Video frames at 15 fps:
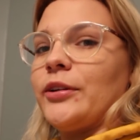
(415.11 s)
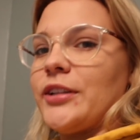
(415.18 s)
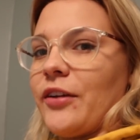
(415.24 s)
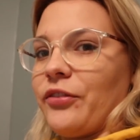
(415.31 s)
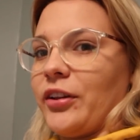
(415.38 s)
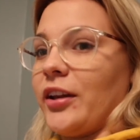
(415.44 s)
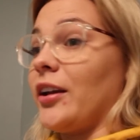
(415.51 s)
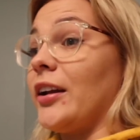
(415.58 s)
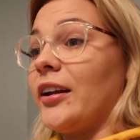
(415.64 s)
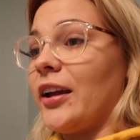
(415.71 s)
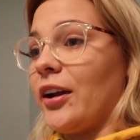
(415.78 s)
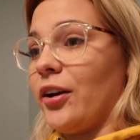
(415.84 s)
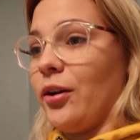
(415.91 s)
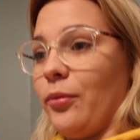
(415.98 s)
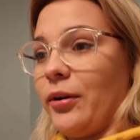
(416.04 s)
we're definitely gonna
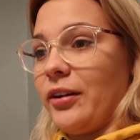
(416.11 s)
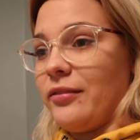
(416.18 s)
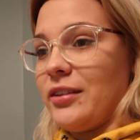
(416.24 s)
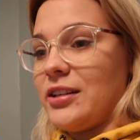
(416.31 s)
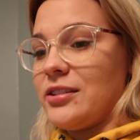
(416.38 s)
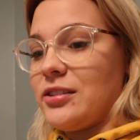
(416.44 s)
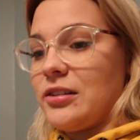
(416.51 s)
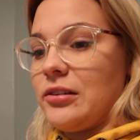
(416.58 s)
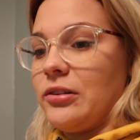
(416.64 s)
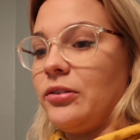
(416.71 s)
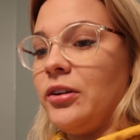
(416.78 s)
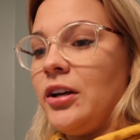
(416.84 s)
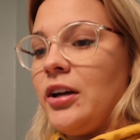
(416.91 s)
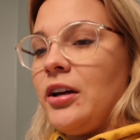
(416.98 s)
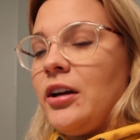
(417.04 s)
get her one of these
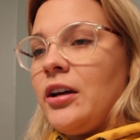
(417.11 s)
too.